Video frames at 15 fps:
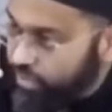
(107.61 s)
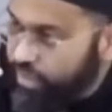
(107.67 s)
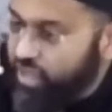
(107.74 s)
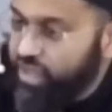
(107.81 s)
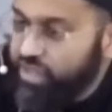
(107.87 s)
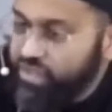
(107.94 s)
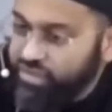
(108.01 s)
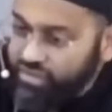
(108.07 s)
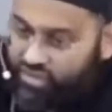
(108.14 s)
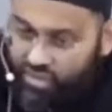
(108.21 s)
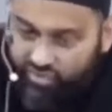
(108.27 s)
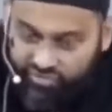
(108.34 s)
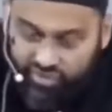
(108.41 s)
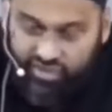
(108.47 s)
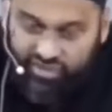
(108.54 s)
because
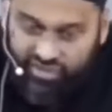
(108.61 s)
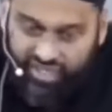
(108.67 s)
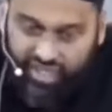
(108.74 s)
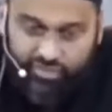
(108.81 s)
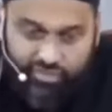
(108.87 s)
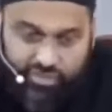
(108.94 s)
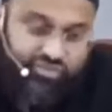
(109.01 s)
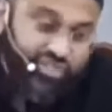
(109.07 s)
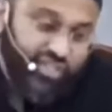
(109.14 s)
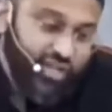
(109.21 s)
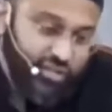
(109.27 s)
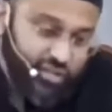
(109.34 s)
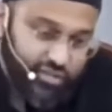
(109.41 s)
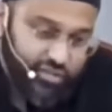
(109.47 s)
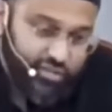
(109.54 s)
of these types of
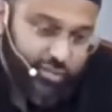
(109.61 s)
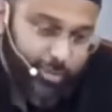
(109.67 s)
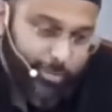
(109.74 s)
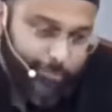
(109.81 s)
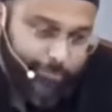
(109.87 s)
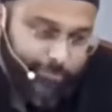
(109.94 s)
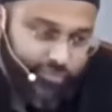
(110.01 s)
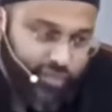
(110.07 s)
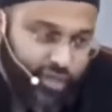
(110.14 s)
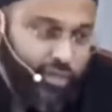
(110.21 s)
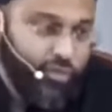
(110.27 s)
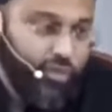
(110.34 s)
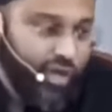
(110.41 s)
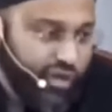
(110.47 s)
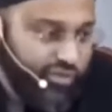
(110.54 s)
tales.
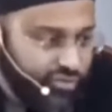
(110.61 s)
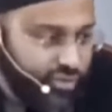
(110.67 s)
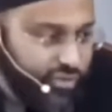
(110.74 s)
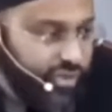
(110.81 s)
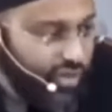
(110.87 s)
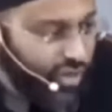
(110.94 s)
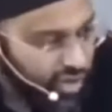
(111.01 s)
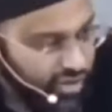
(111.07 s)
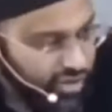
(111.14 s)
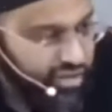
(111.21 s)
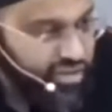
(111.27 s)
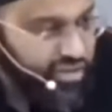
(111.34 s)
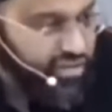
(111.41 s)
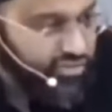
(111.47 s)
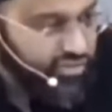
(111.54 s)
And we have to be
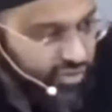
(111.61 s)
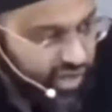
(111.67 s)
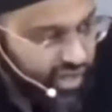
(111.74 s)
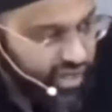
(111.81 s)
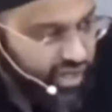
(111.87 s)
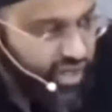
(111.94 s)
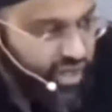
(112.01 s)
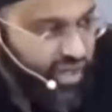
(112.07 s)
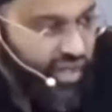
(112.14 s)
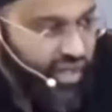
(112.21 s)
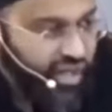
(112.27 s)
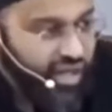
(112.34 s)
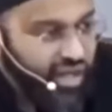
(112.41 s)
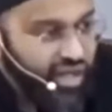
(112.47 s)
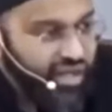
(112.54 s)
honest and frank
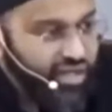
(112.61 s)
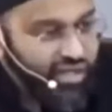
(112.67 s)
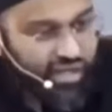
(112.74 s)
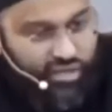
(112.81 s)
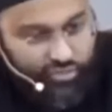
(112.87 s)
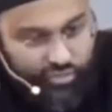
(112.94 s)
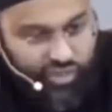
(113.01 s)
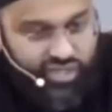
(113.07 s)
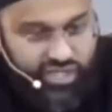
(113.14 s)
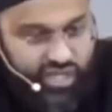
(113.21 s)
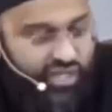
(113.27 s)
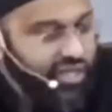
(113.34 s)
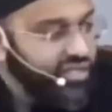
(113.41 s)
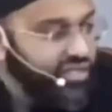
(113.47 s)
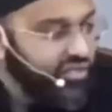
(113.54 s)
and not
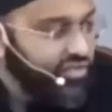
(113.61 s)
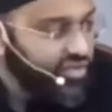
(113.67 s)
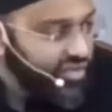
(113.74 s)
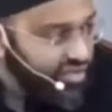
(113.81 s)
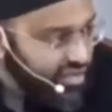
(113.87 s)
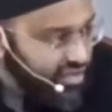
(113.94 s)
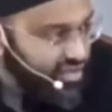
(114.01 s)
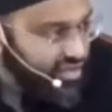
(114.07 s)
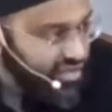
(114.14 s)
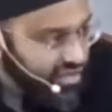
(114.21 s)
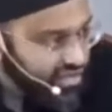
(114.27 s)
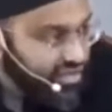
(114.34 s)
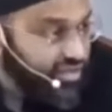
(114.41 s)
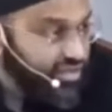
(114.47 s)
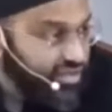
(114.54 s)
pretend as if this doesn't
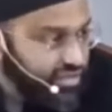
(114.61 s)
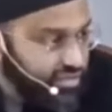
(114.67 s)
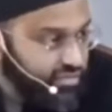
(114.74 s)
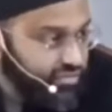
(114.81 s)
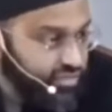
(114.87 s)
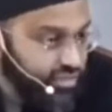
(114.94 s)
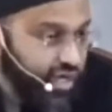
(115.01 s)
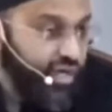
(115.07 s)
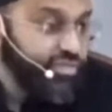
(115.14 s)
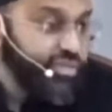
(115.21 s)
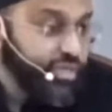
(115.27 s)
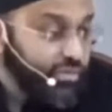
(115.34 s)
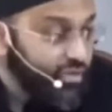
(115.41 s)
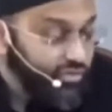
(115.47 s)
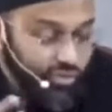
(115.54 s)
exist. Perhaps
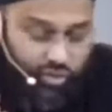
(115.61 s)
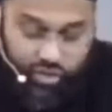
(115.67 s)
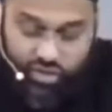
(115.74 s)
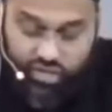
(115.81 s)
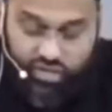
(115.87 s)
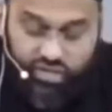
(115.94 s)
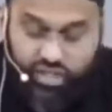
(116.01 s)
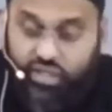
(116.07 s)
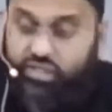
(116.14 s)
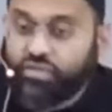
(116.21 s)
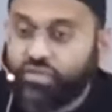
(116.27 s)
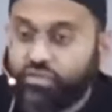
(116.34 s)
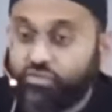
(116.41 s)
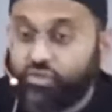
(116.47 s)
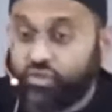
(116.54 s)
some of you are not
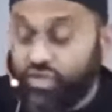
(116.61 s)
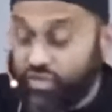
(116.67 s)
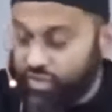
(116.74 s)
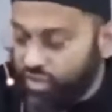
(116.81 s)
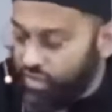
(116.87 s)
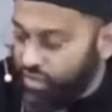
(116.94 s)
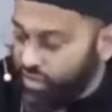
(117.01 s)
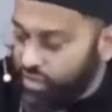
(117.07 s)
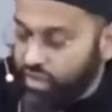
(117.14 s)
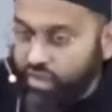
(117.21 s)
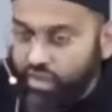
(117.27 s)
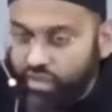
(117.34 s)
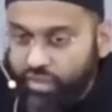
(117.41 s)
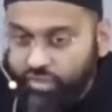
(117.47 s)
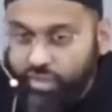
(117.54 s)
accustomed to hearing
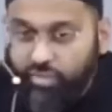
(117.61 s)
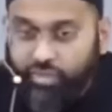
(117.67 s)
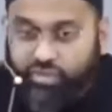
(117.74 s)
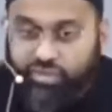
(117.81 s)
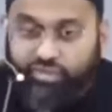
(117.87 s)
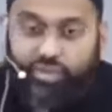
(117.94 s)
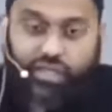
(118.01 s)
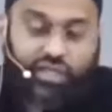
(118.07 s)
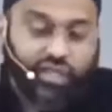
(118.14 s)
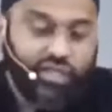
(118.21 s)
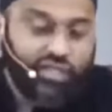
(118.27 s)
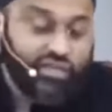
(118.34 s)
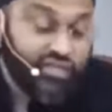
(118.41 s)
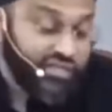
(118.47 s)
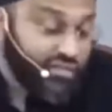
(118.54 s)
people speak
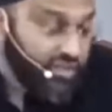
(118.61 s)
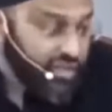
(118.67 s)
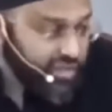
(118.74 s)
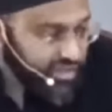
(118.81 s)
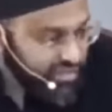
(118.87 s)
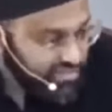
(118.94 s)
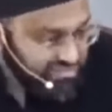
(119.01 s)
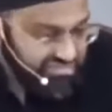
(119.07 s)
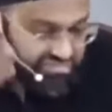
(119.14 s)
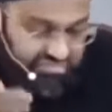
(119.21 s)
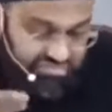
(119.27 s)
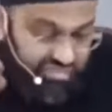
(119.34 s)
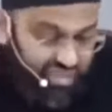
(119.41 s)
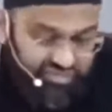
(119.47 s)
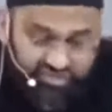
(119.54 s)
like this, but
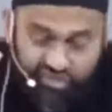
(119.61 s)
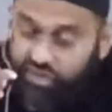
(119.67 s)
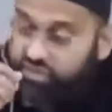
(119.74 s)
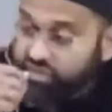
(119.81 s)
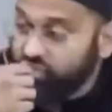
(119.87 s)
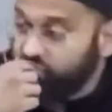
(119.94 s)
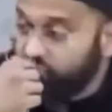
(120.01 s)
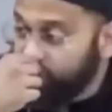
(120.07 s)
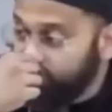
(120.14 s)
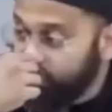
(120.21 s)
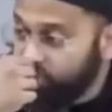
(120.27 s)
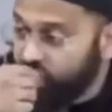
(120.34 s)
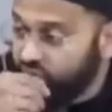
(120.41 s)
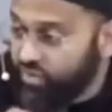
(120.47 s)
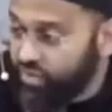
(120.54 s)
my philosophy is
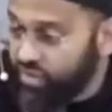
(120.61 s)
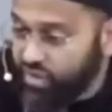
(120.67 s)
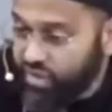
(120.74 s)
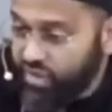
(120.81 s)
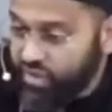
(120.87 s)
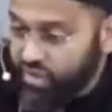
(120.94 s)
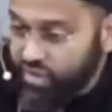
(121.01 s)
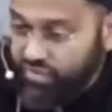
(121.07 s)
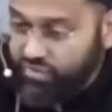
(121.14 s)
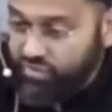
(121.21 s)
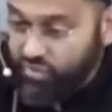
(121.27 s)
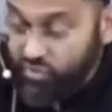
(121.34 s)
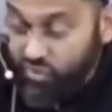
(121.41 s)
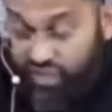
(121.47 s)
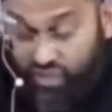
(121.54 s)
different.
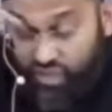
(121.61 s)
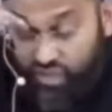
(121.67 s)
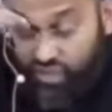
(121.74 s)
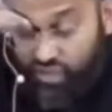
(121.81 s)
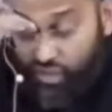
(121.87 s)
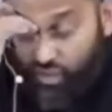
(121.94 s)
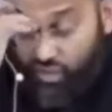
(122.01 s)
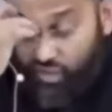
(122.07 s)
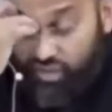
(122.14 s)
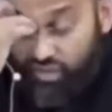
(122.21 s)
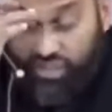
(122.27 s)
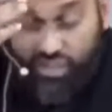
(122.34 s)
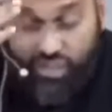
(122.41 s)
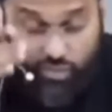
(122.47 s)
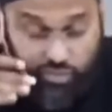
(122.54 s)
We are
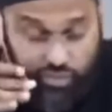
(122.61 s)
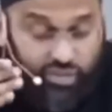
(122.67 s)
dealing